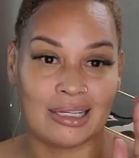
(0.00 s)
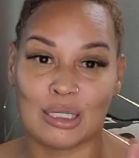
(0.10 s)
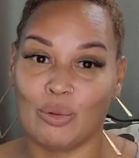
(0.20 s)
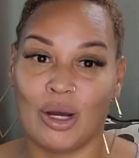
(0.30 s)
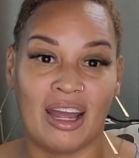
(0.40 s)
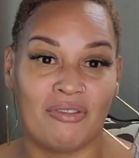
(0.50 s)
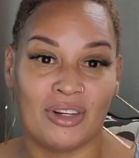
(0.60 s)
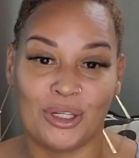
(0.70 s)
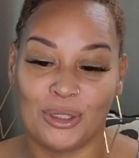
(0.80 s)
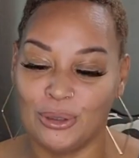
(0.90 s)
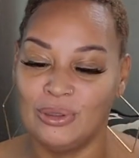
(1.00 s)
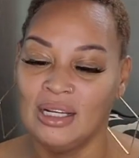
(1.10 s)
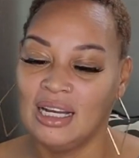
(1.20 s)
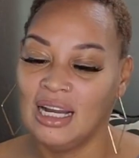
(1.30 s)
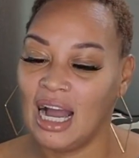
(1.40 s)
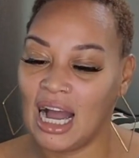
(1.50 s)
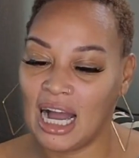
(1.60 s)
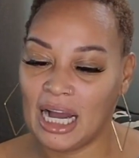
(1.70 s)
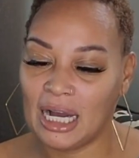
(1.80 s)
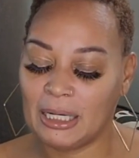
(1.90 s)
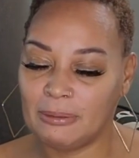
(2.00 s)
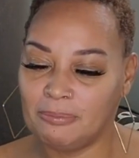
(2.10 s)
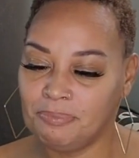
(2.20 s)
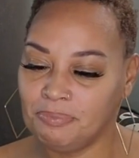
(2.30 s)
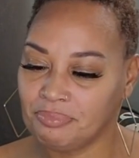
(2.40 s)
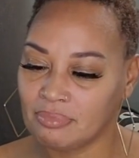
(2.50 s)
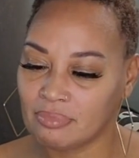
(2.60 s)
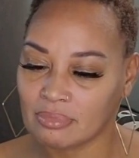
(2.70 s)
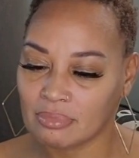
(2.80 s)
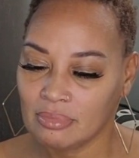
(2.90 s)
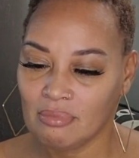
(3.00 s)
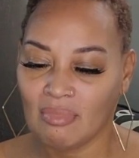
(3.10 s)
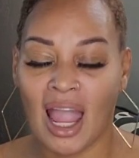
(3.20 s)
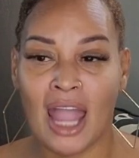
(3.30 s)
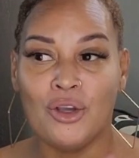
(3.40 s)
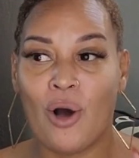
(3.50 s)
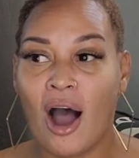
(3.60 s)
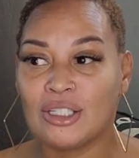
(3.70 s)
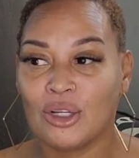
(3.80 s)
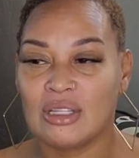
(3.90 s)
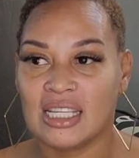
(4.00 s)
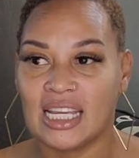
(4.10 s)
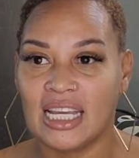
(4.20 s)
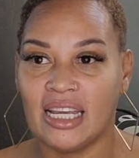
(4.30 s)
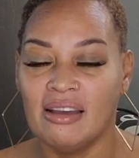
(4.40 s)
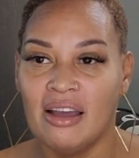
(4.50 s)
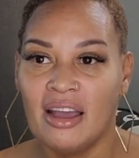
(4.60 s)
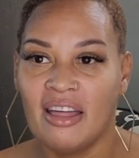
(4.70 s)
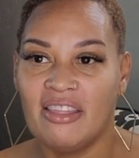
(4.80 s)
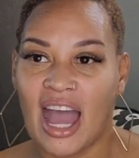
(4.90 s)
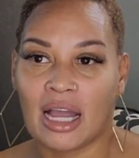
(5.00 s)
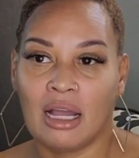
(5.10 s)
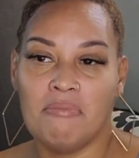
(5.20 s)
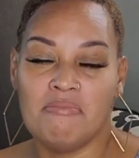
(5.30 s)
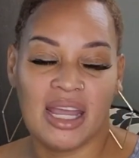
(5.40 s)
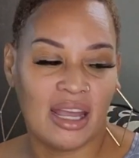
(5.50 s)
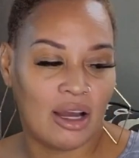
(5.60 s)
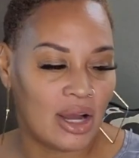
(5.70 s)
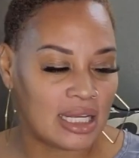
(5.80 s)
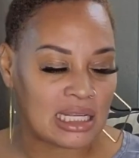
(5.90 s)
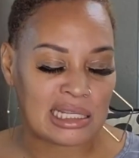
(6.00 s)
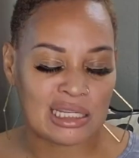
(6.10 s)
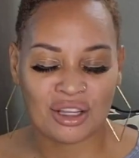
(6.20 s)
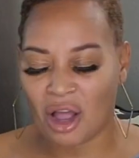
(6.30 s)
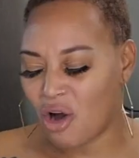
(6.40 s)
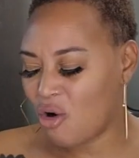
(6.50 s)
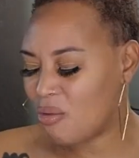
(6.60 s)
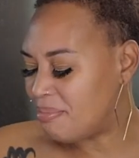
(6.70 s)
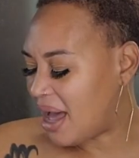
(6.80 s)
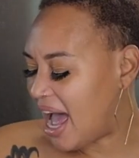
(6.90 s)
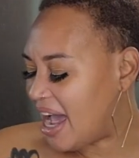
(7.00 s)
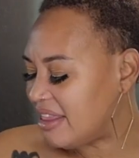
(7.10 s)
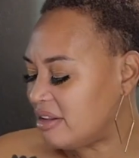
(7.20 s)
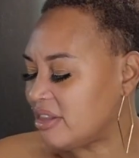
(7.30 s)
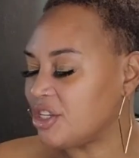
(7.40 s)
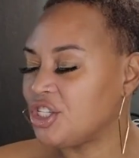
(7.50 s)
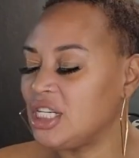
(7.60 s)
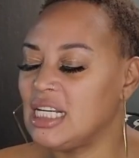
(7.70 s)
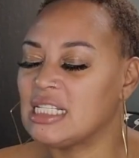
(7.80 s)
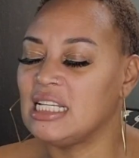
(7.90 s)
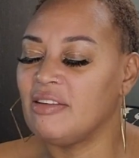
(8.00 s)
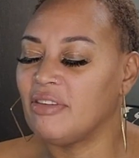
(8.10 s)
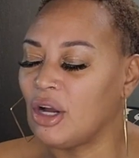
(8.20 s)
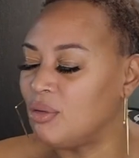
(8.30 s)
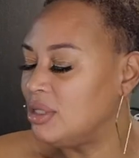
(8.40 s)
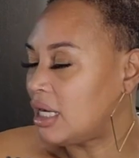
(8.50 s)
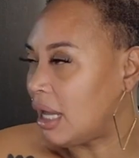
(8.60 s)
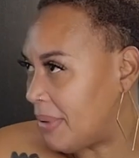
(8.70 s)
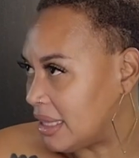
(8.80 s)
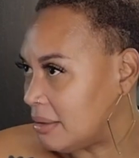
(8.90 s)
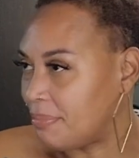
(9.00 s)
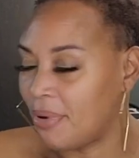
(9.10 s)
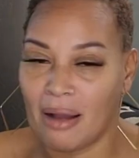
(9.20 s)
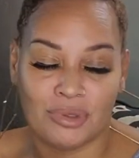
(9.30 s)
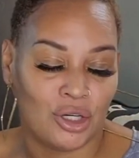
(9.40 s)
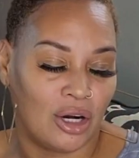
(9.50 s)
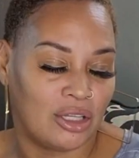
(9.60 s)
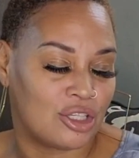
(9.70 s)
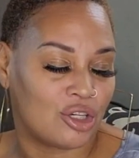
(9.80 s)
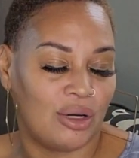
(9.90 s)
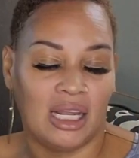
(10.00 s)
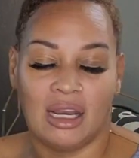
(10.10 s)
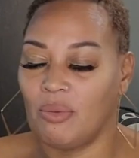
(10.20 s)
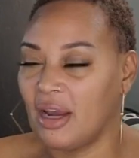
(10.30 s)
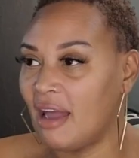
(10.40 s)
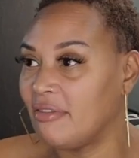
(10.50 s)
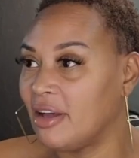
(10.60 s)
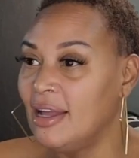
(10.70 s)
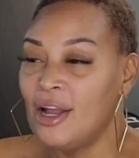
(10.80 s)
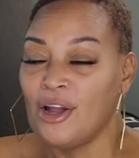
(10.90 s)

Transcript: It's whatever, dude. Um, and you also see that Camille is so bothered that she isn't even going to look up at the prompter or the screen or whatever,